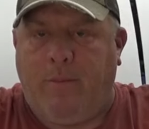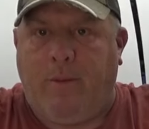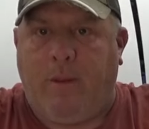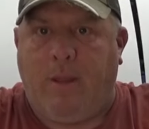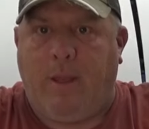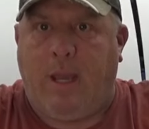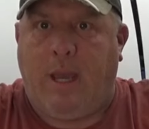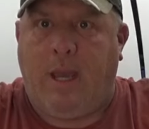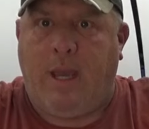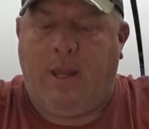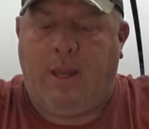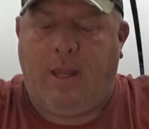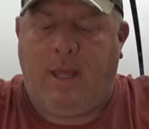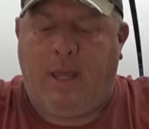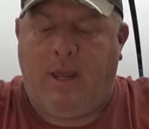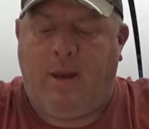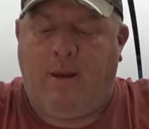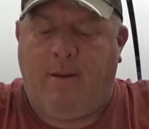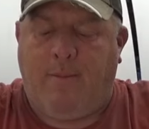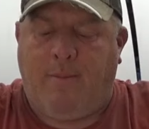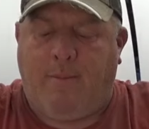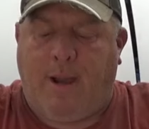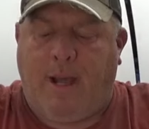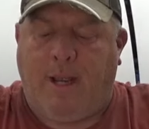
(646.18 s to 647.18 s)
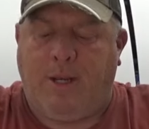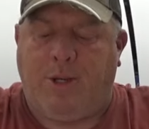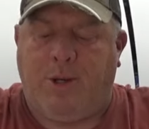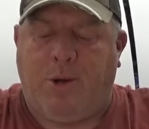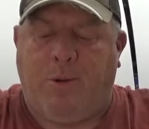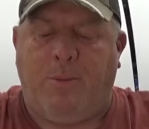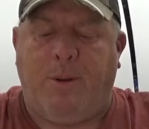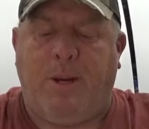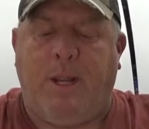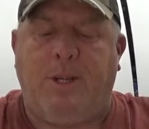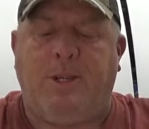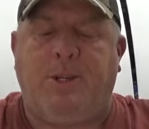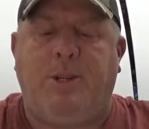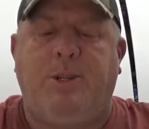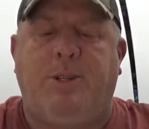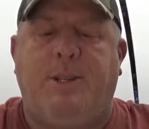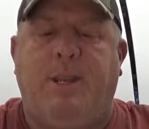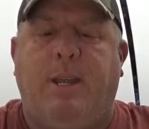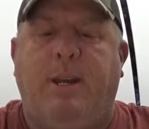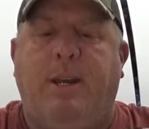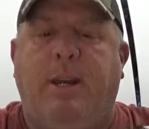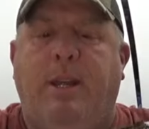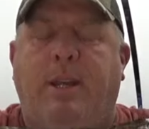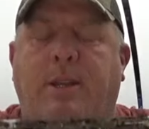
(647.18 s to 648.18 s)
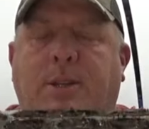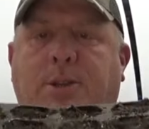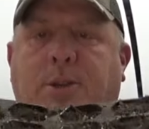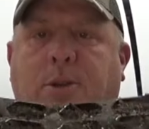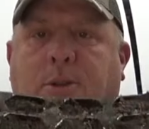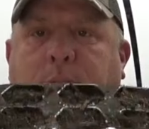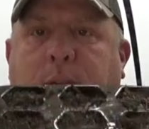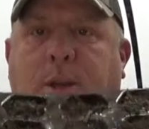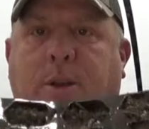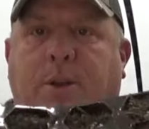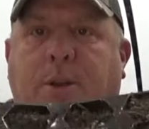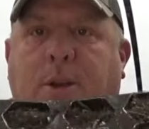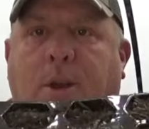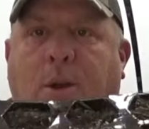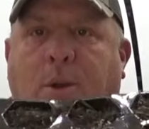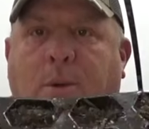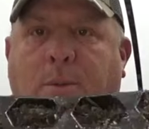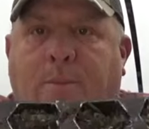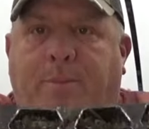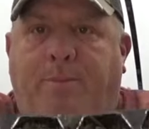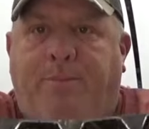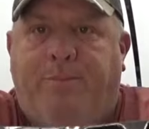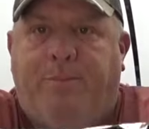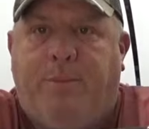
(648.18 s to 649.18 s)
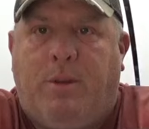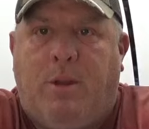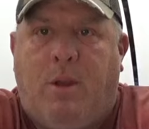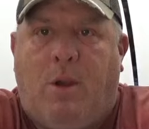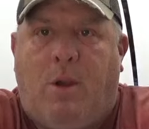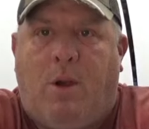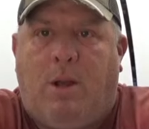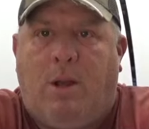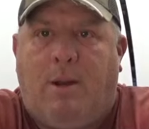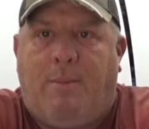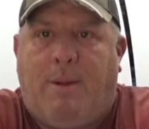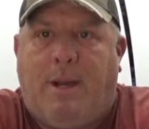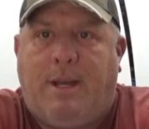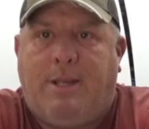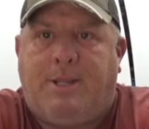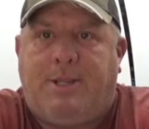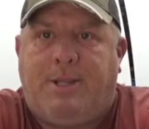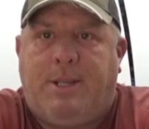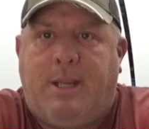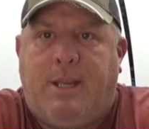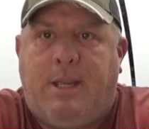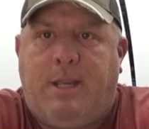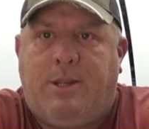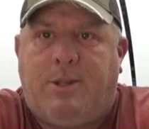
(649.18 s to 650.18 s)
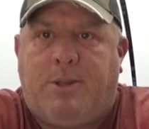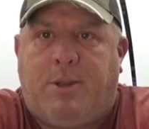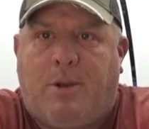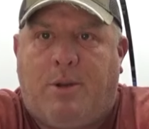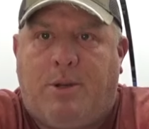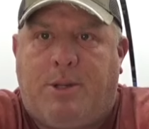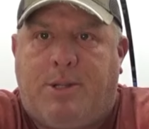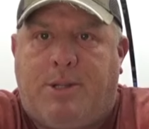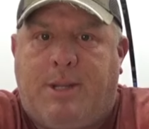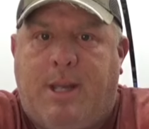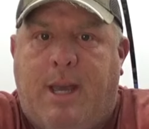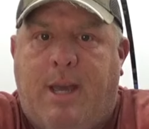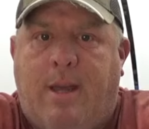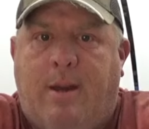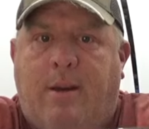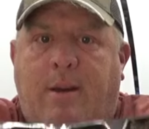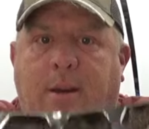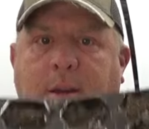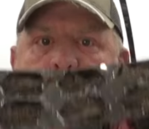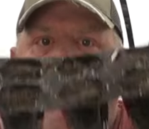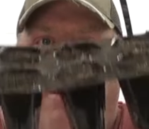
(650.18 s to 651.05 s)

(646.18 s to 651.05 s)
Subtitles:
and then my germination technique. So there you go. All of my seeds are set.